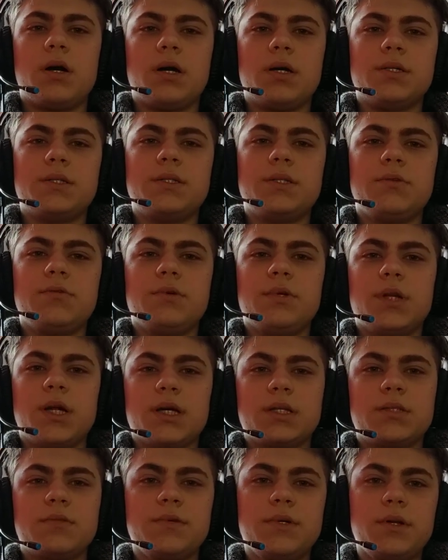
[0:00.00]
See you in
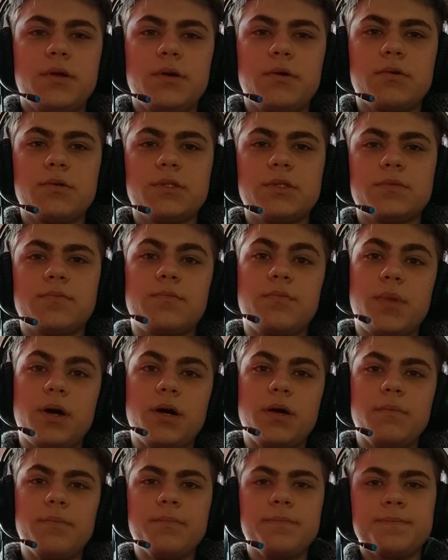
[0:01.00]
next videos.
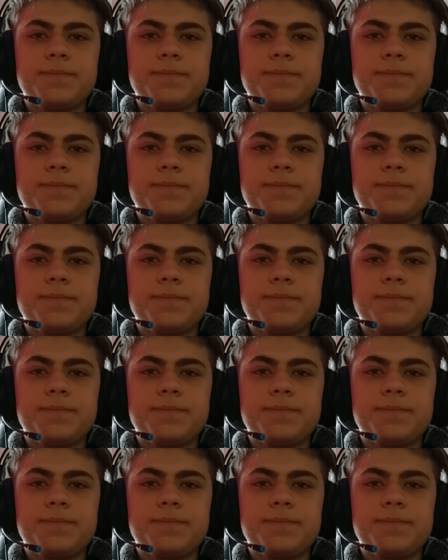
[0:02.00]
Bye.